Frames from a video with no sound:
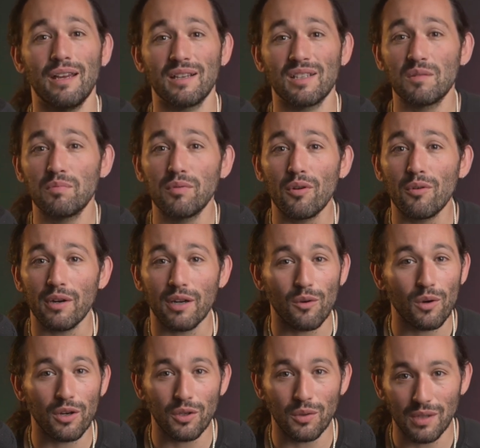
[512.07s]
exploring
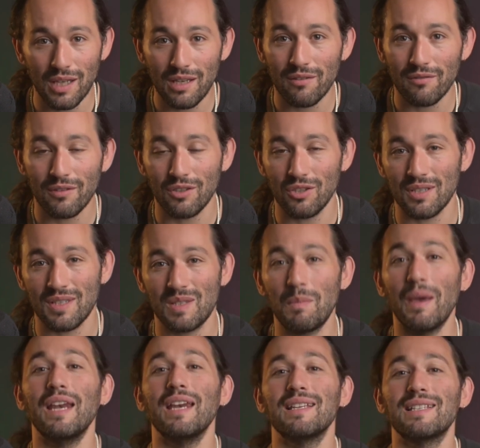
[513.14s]
where you live and just
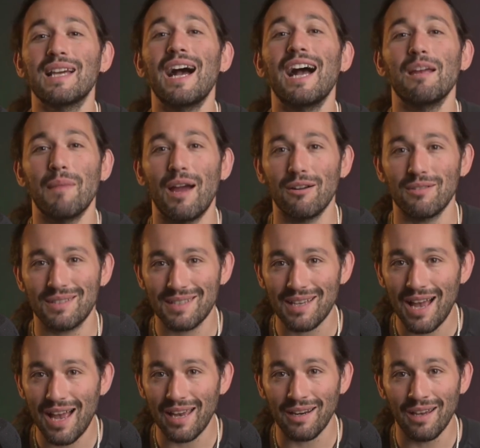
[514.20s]
spending time
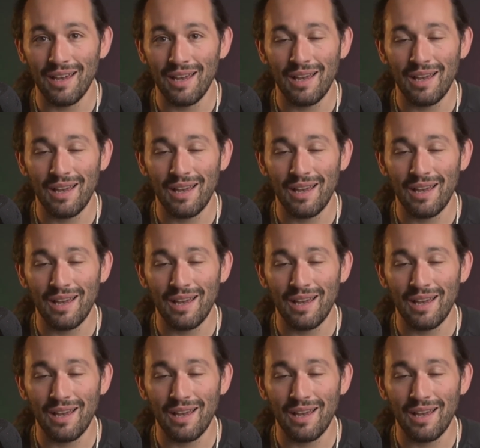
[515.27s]
outside.